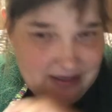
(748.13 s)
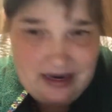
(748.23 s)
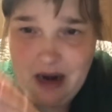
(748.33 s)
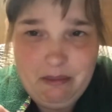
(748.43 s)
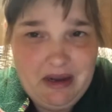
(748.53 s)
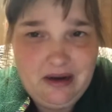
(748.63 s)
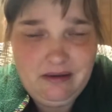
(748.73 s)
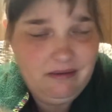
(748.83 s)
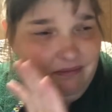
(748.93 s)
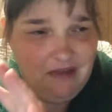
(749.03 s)
not a big,
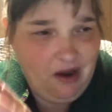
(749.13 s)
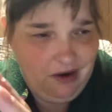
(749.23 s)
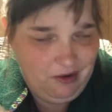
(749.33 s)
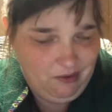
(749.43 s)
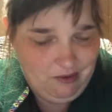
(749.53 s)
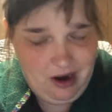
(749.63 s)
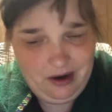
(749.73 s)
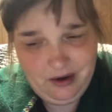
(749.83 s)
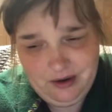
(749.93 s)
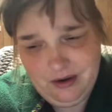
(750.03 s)
not you know, not a
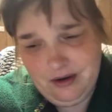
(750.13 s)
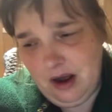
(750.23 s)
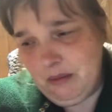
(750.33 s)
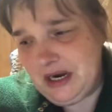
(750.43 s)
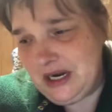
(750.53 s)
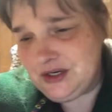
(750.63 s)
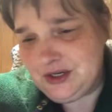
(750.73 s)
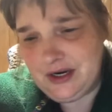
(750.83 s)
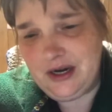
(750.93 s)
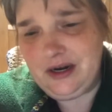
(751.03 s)
good
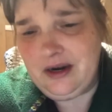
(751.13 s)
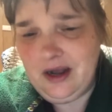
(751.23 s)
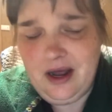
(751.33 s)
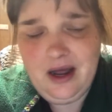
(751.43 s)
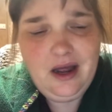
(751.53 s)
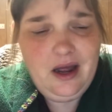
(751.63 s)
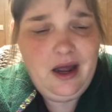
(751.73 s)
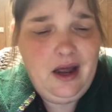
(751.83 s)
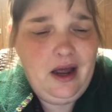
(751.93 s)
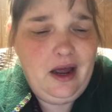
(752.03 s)
combination. And
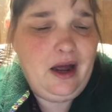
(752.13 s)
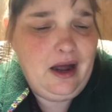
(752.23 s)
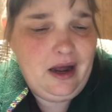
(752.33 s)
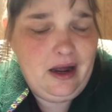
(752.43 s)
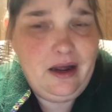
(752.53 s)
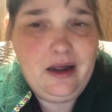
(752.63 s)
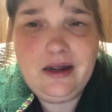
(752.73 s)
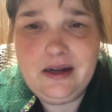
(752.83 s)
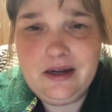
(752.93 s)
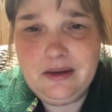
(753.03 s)
uh,
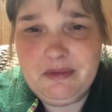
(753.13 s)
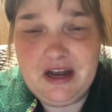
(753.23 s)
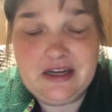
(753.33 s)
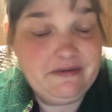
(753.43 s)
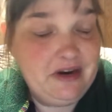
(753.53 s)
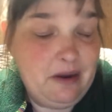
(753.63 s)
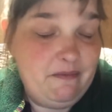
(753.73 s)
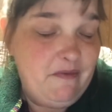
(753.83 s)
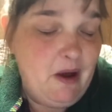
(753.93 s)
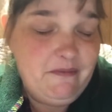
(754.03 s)
because of it,
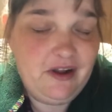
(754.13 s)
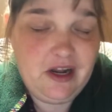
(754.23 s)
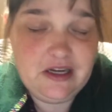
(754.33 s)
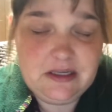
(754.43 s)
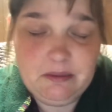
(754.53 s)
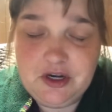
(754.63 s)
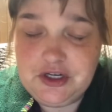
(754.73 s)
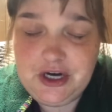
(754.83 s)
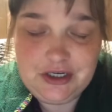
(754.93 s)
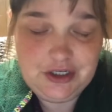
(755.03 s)
I'm I'm feeling some
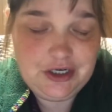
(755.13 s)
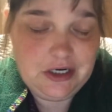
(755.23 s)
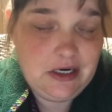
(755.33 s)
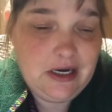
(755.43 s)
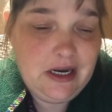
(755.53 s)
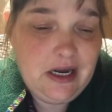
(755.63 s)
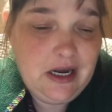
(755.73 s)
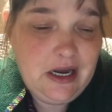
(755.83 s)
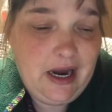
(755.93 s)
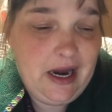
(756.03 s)
congestion,
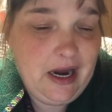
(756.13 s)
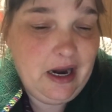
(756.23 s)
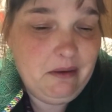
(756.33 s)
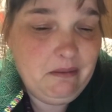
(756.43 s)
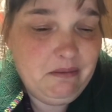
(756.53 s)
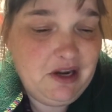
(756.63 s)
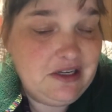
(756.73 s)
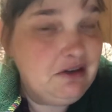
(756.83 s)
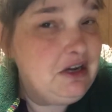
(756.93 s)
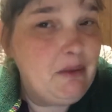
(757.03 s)
and
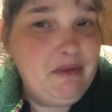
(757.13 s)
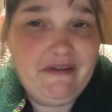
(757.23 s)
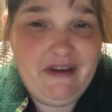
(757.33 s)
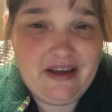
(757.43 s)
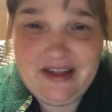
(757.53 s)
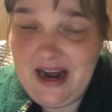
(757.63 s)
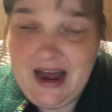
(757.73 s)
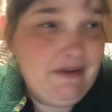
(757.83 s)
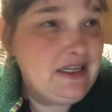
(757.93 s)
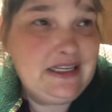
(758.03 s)
plus on top of the fact that I
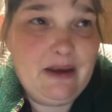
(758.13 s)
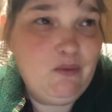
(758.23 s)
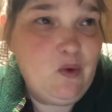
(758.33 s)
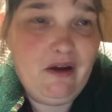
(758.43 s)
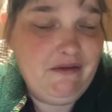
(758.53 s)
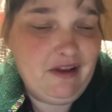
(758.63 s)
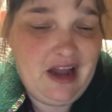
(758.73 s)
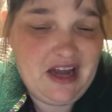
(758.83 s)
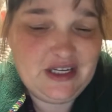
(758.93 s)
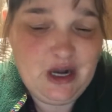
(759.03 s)
haven't slept well for the
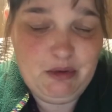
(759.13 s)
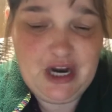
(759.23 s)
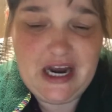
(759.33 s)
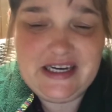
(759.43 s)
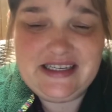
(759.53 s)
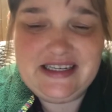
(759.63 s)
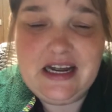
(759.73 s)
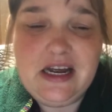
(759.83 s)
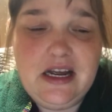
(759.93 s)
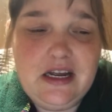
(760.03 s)
last couple nights,
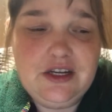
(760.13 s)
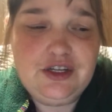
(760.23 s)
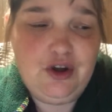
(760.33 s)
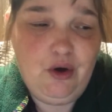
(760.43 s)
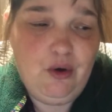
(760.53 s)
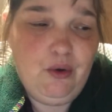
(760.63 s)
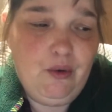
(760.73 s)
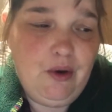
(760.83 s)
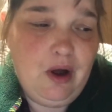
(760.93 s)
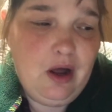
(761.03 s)

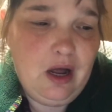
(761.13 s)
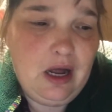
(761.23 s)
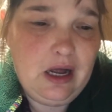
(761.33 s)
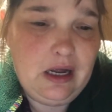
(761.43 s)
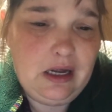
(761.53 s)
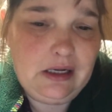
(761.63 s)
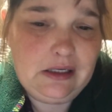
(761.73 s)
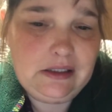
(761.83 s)
so uh,